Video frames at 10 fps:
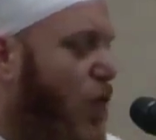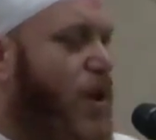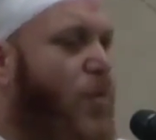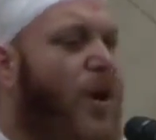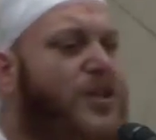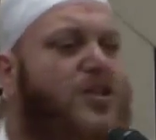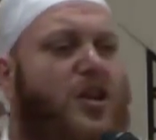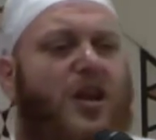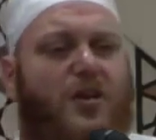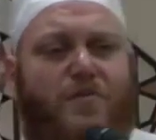We want
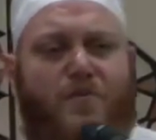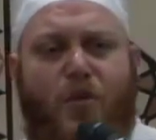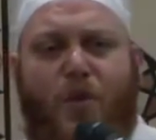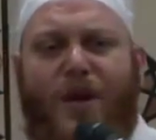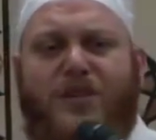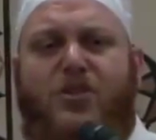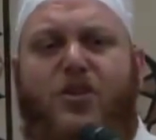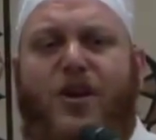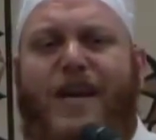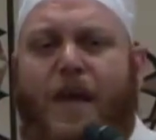to
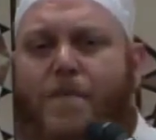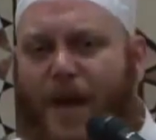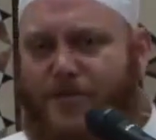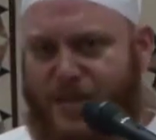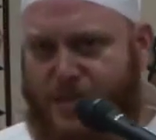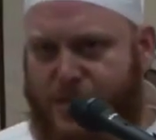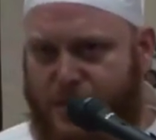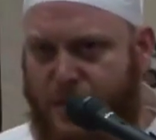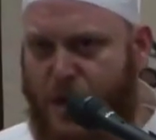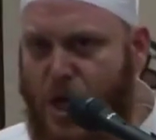learn about it.